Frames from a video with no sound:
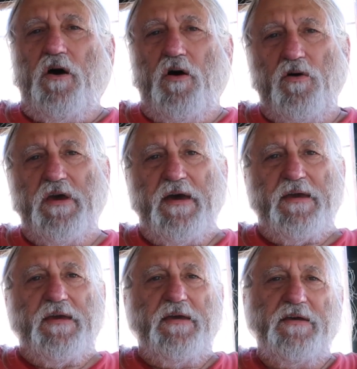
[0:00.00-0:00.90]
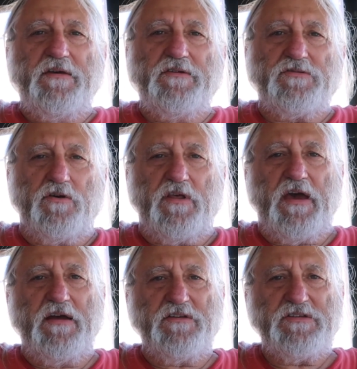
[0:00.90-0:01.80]
Okay, so they
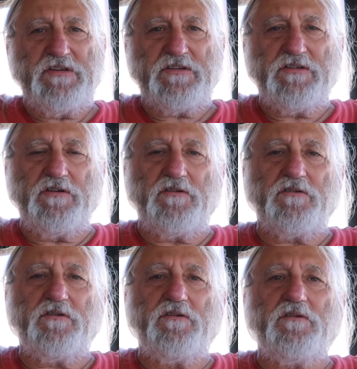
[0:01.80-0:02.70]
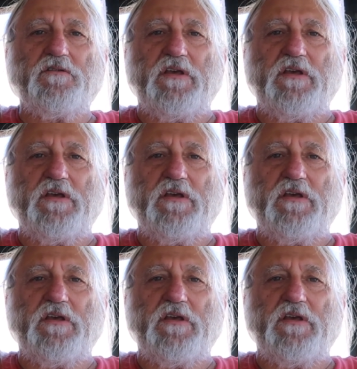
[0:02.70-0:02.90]
got the 6-cylinder.